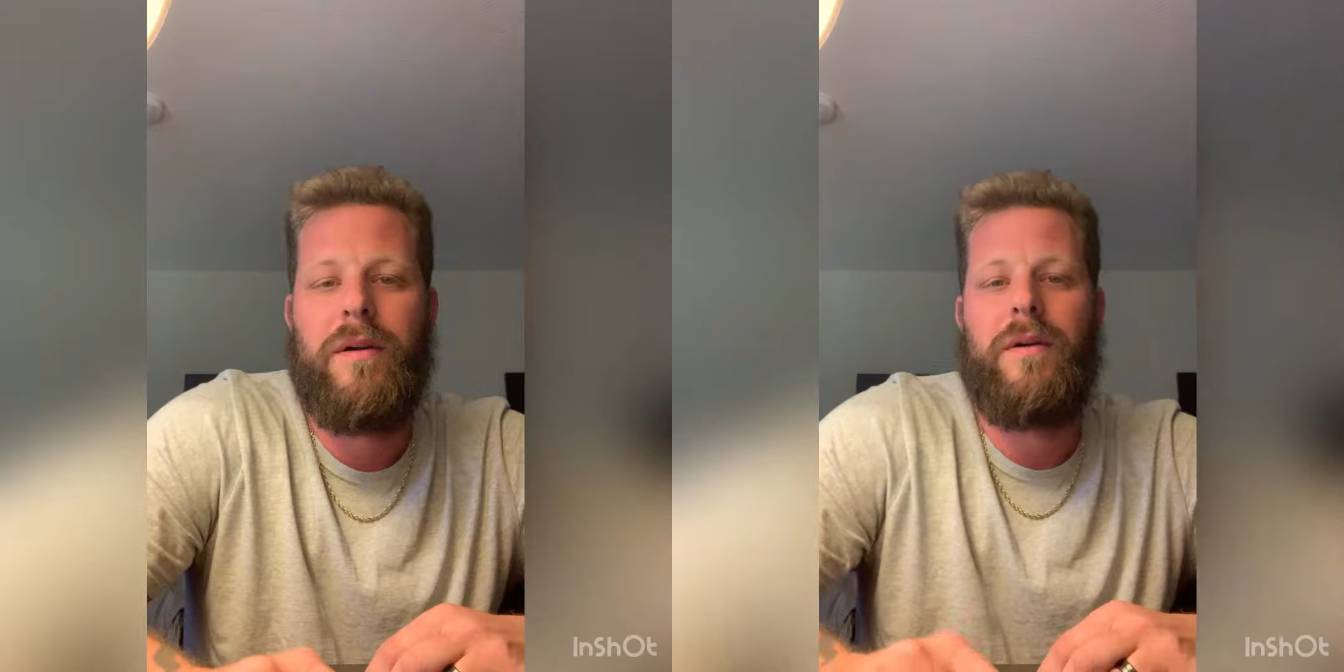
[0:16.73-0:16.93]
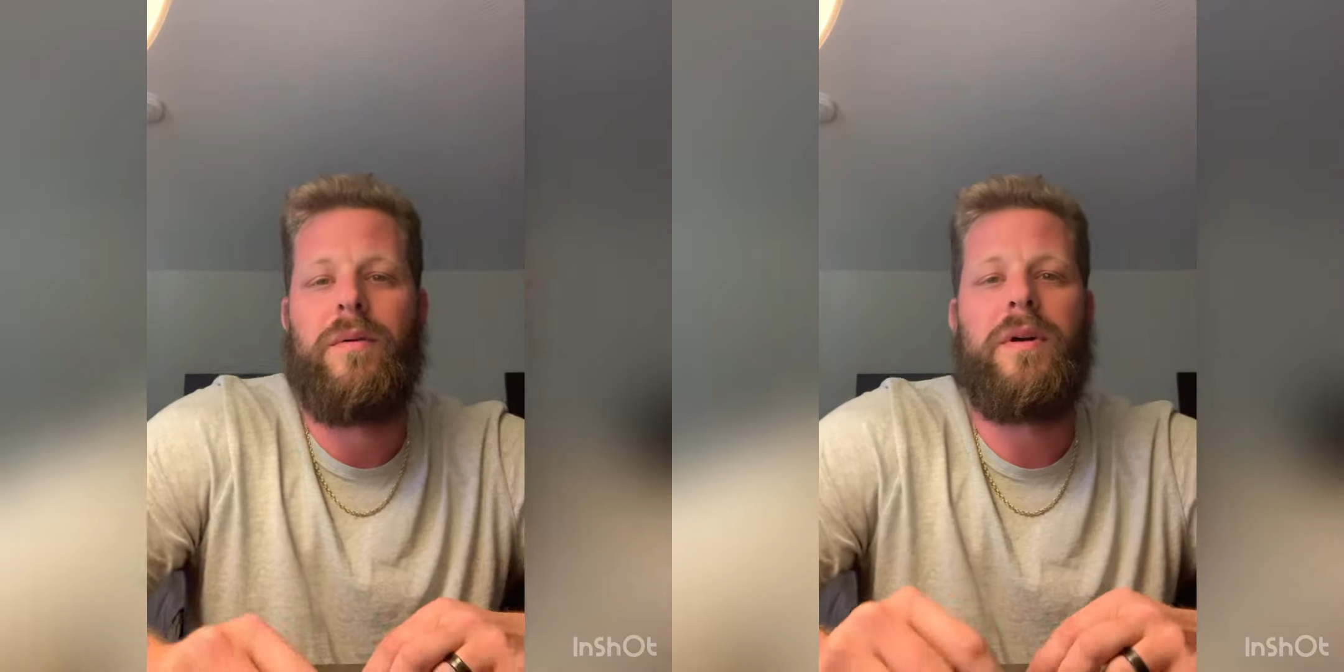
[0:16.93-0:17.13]

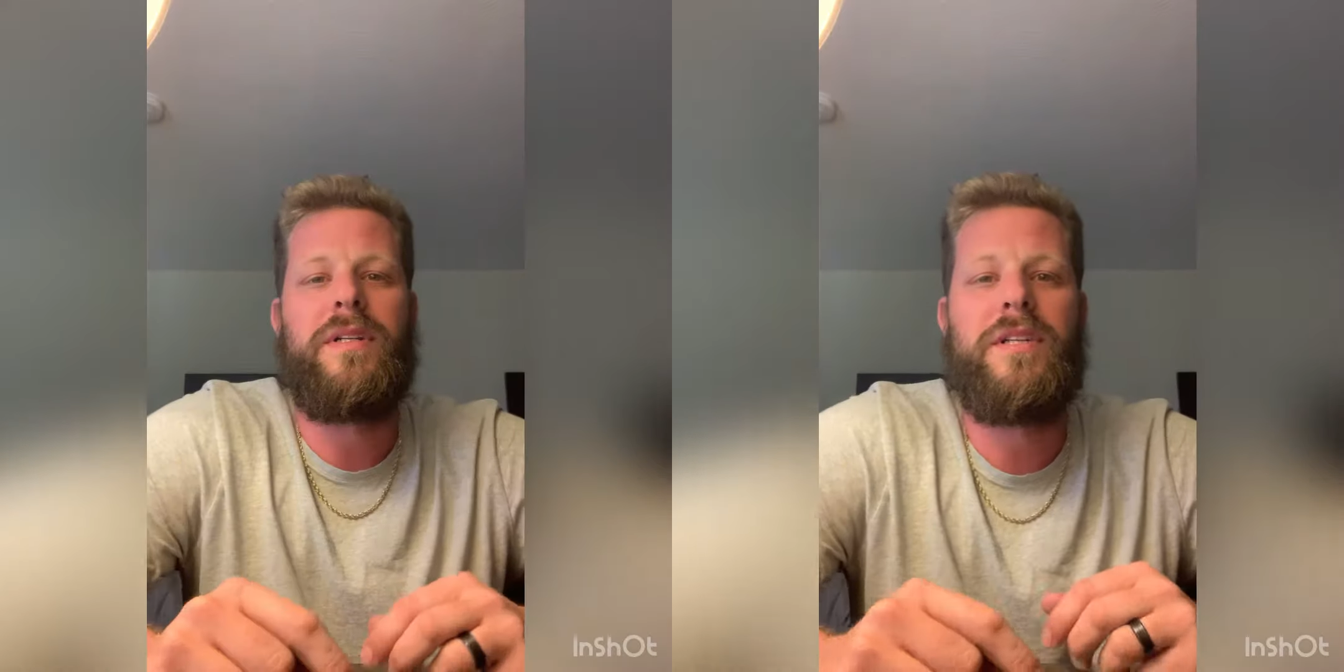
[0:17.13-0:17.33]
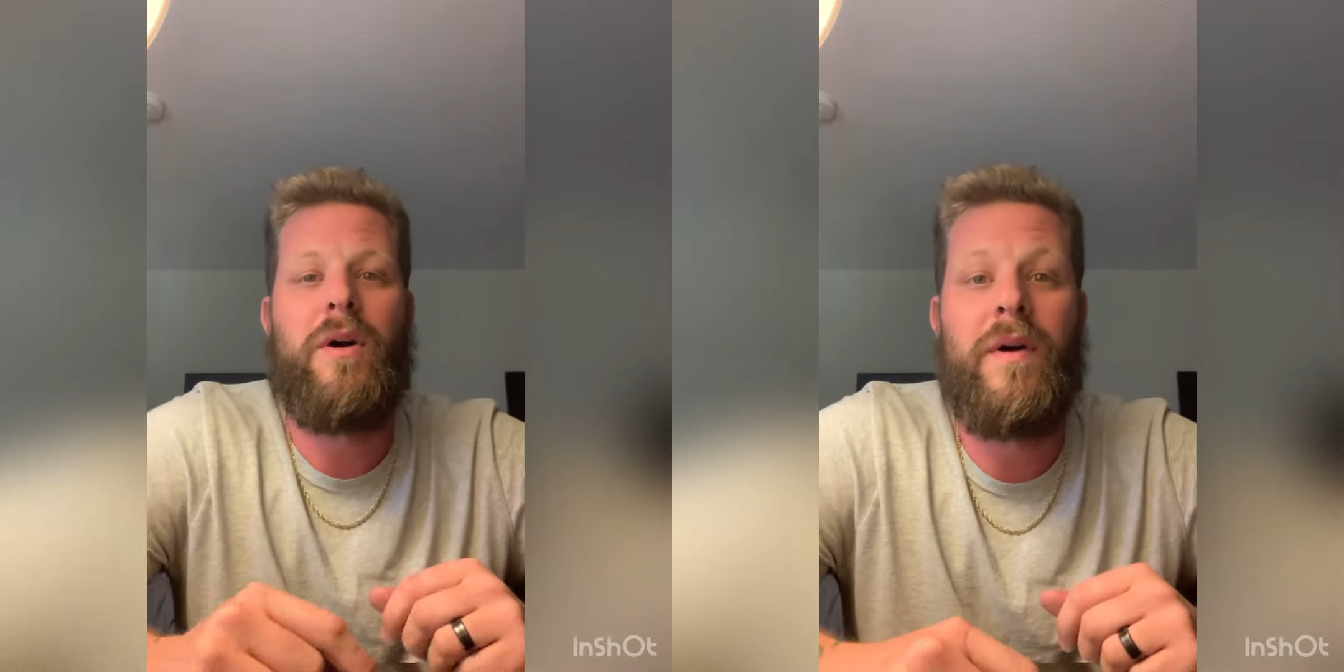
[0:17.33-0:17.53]
What
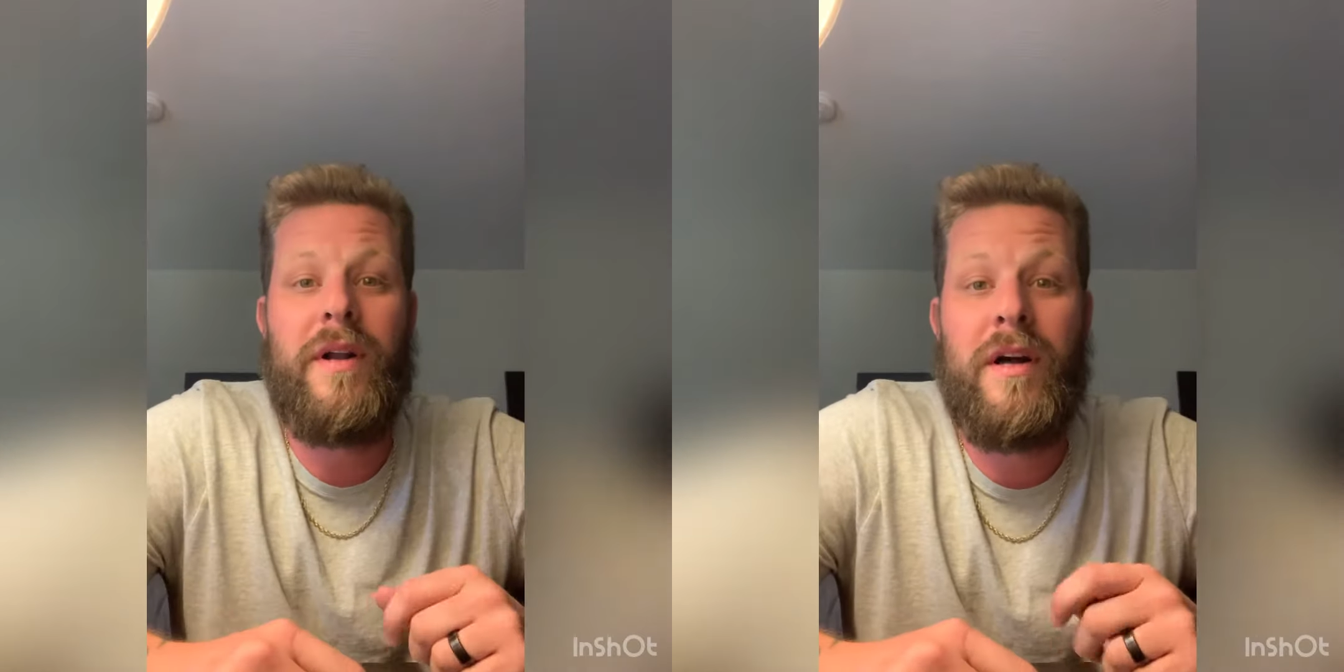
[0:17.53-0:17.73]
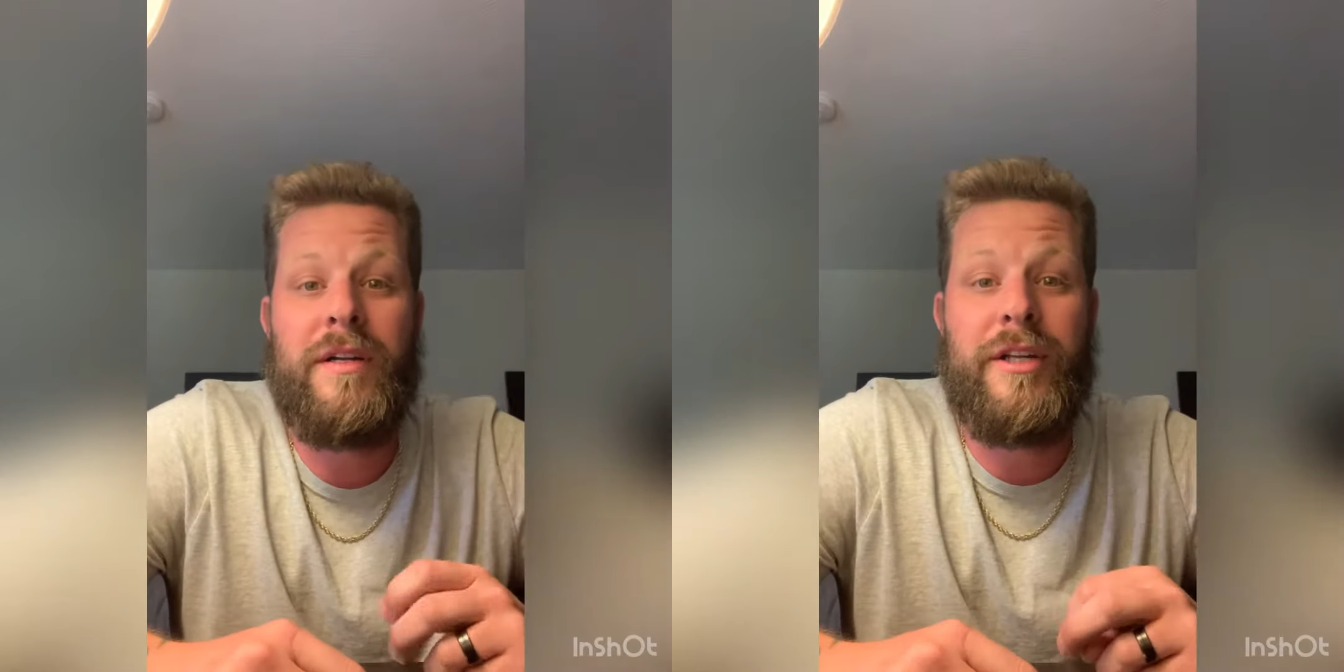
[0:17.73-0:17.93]
is going
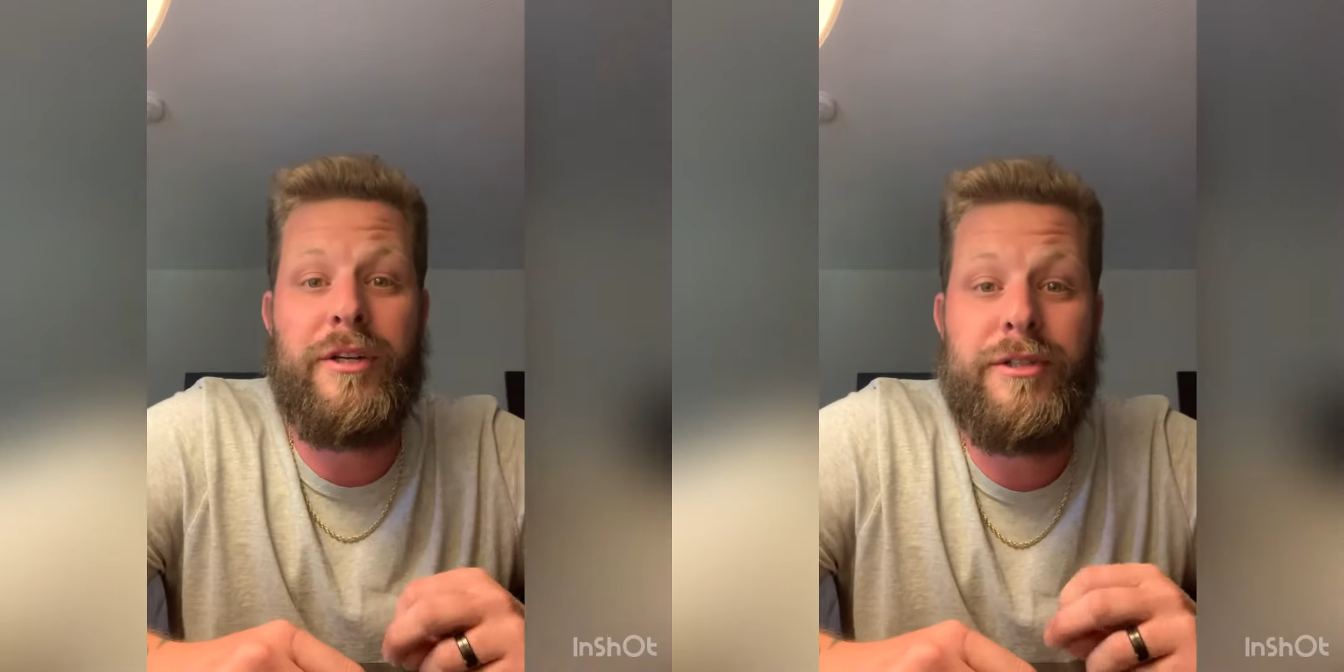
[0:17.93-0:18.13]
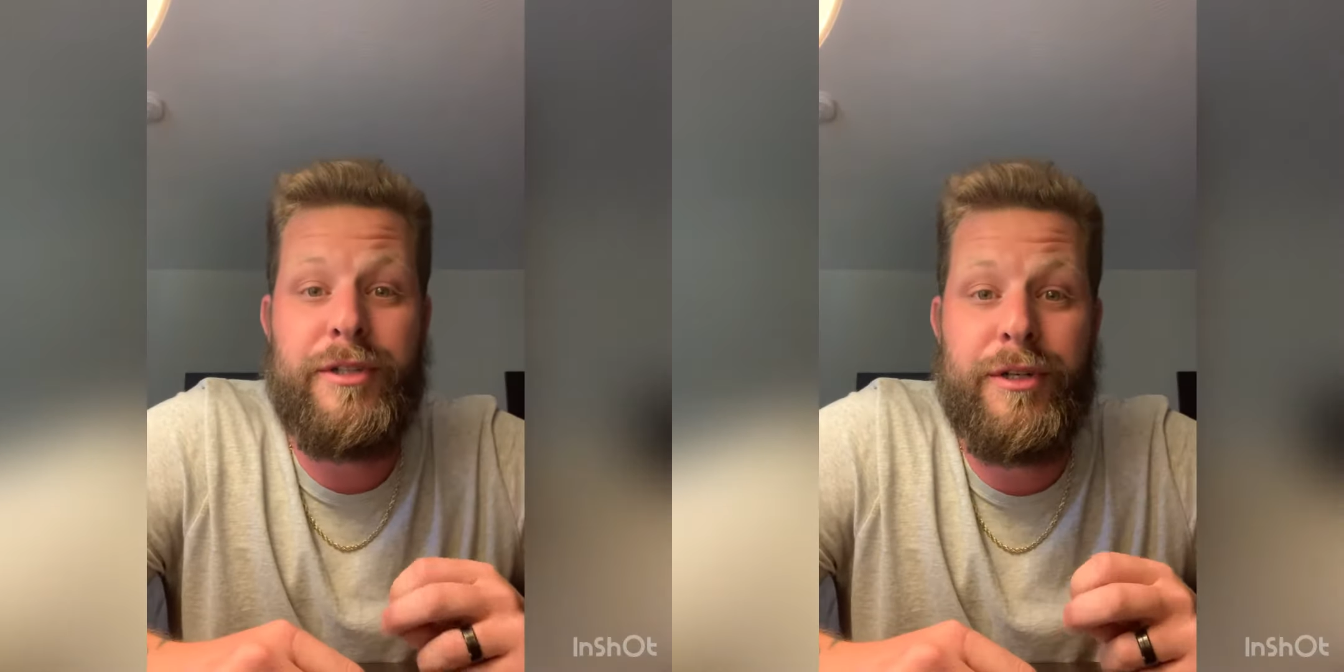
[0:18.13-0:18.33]
on
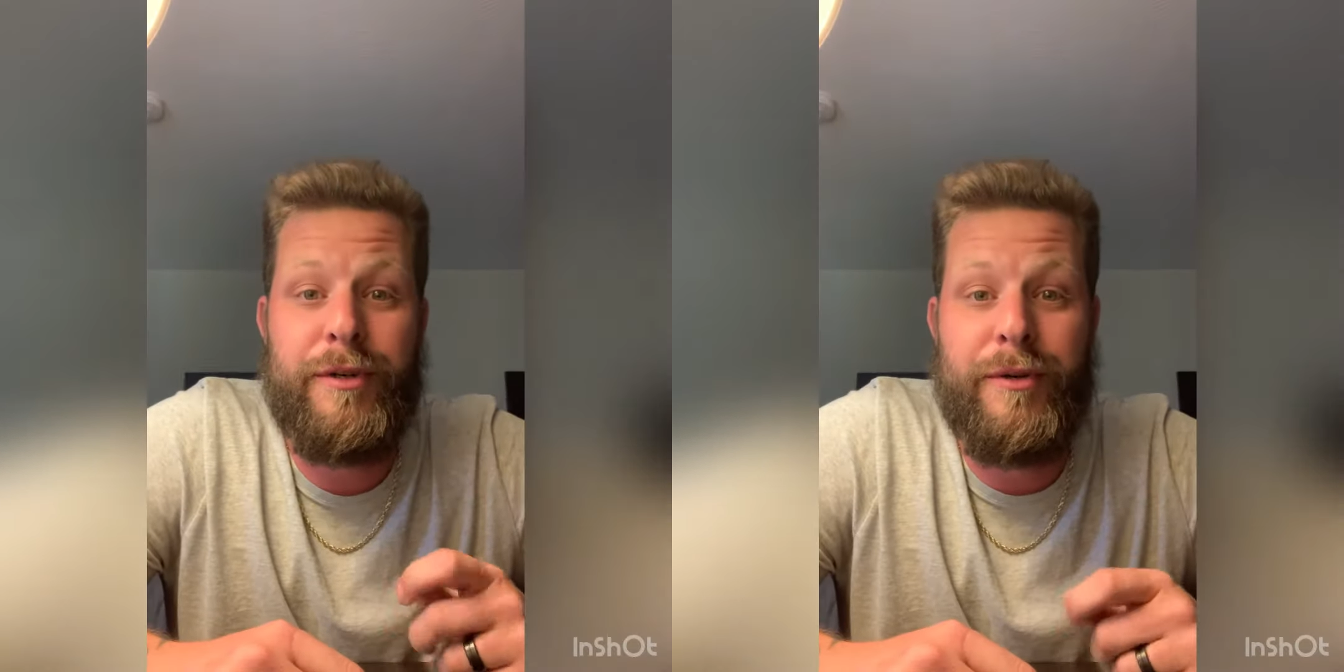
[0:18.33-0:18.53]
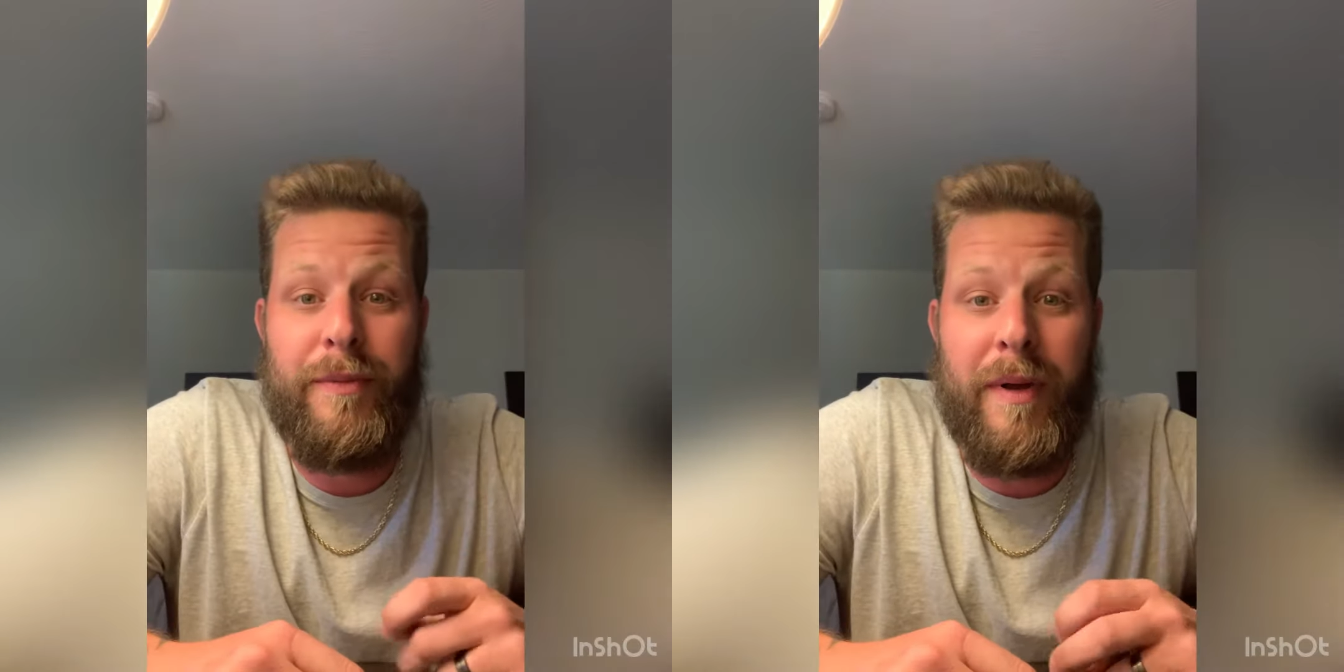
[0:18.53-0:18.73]

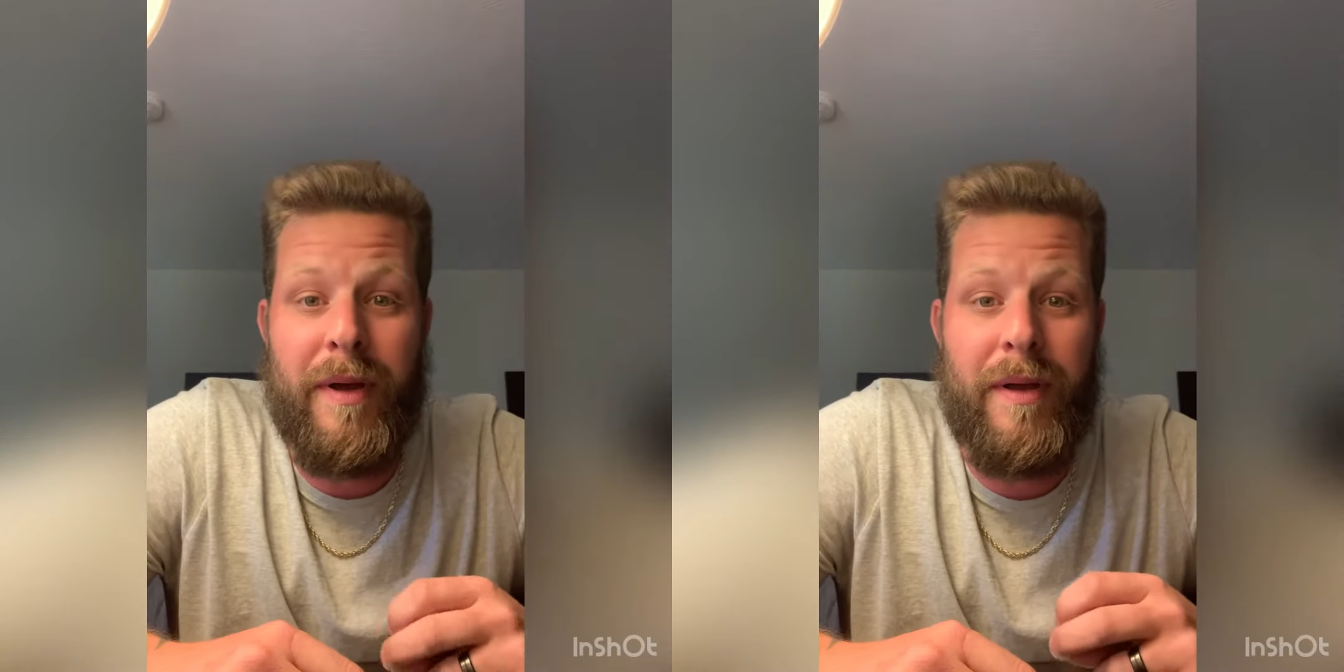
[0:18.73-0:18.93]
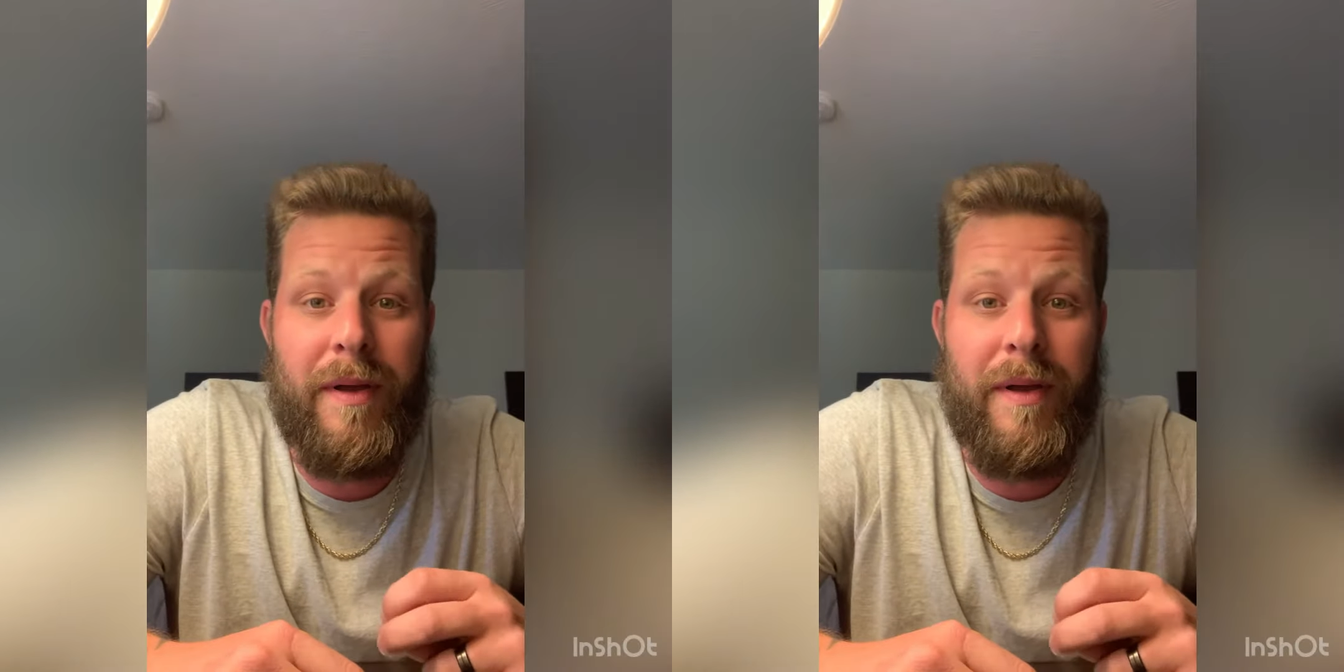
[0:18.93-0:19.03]
YouTube?